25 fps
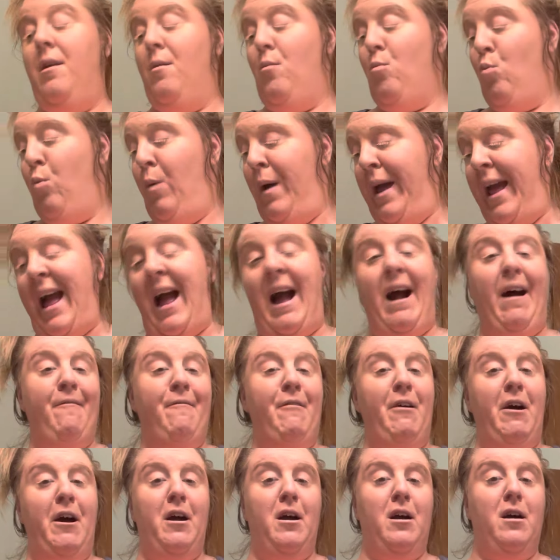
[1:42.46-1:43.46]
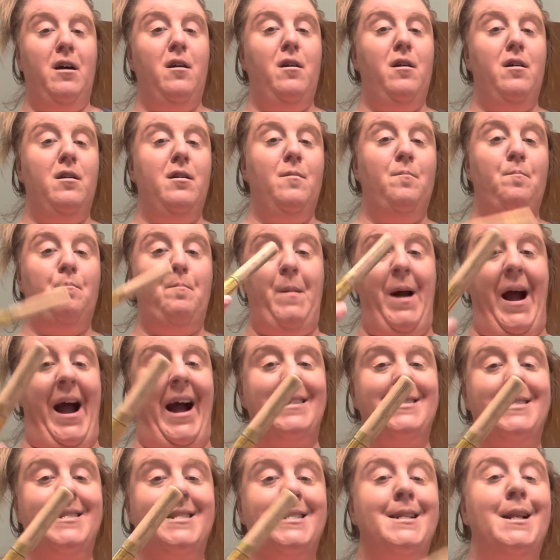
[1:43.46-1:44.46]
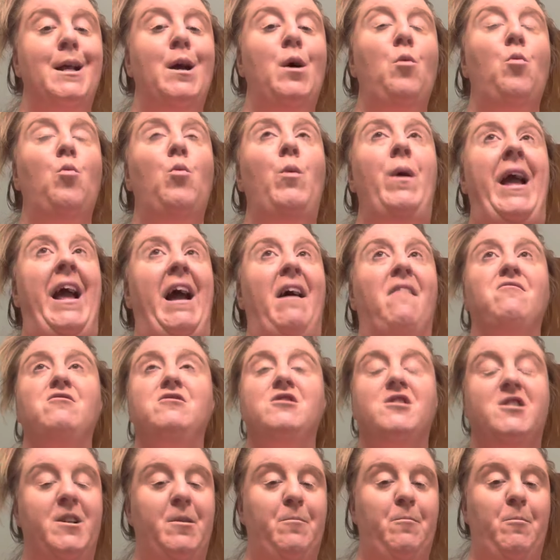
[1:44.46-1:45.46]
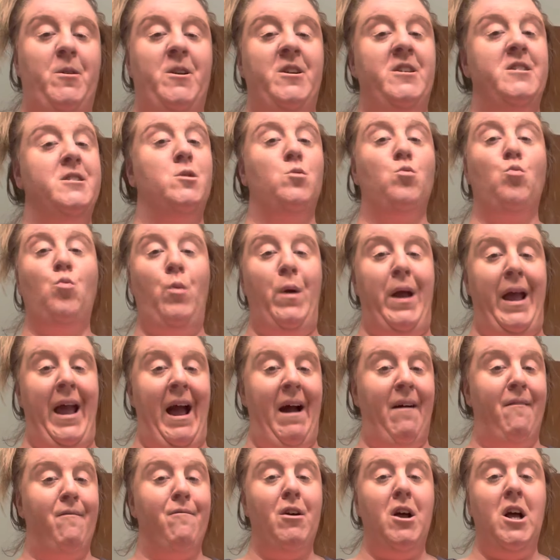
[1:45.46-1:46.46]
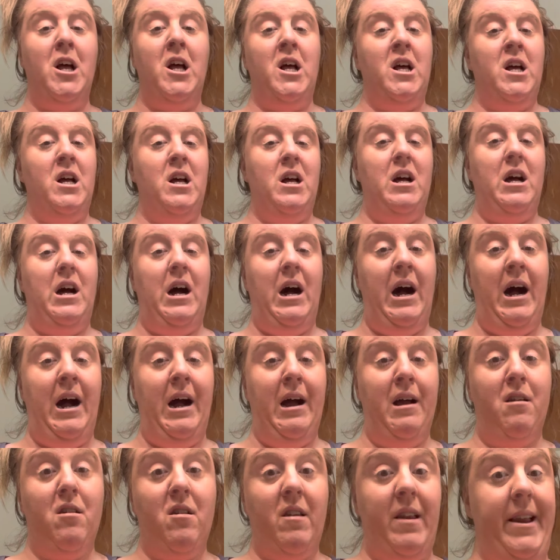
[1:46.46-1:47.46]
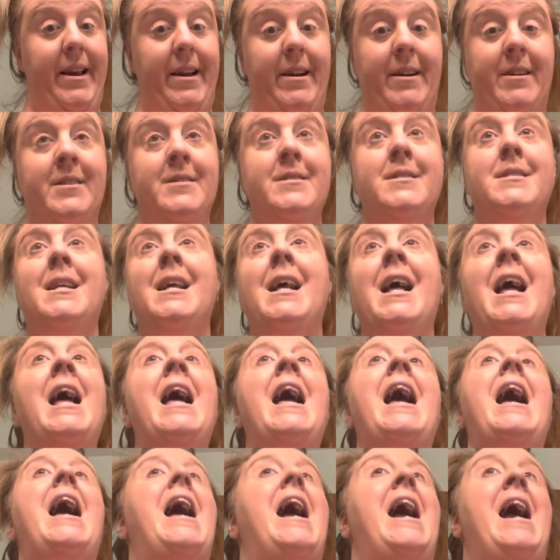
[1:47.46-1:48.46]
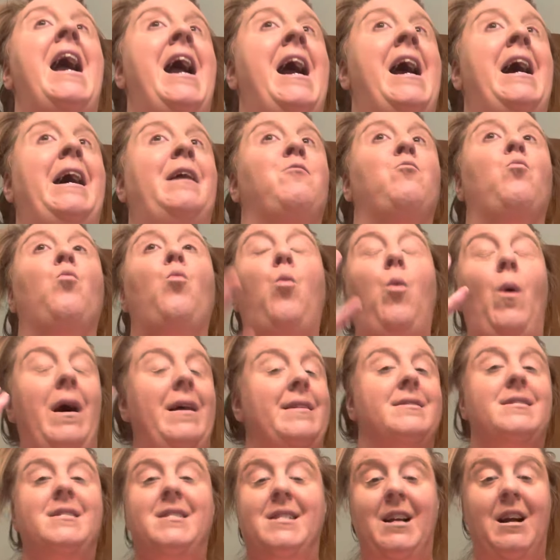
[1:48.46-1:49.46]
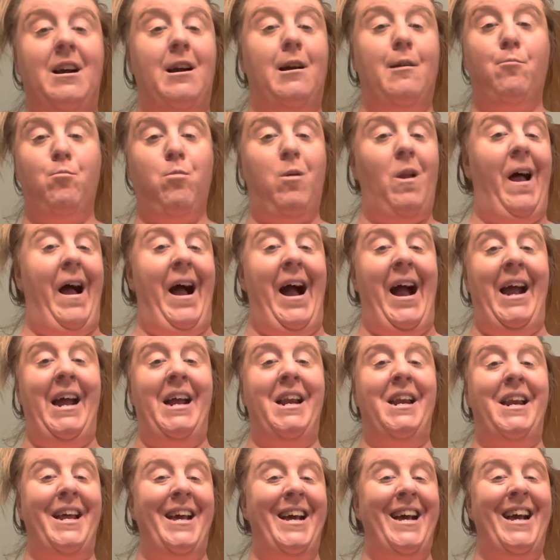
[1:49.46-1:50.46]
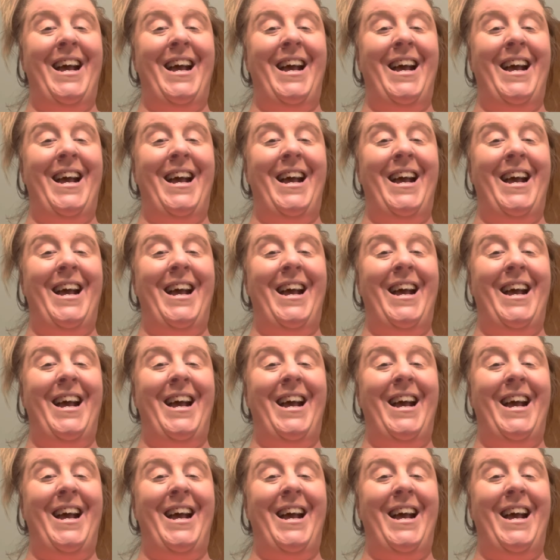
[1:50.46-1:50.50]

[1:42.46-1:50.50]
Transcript: we have mattes, we have shimmers, we have uh, glitters, and once they're applied,